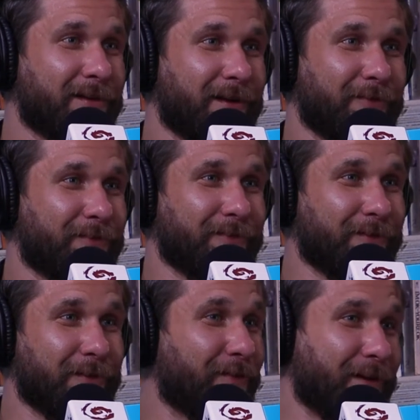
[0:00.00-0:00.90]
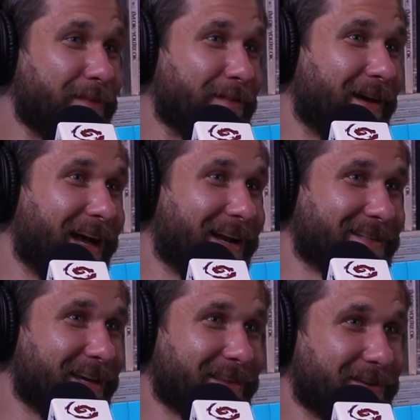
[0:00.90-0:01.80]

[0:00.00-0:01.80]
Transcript: And what I mean by that is, like,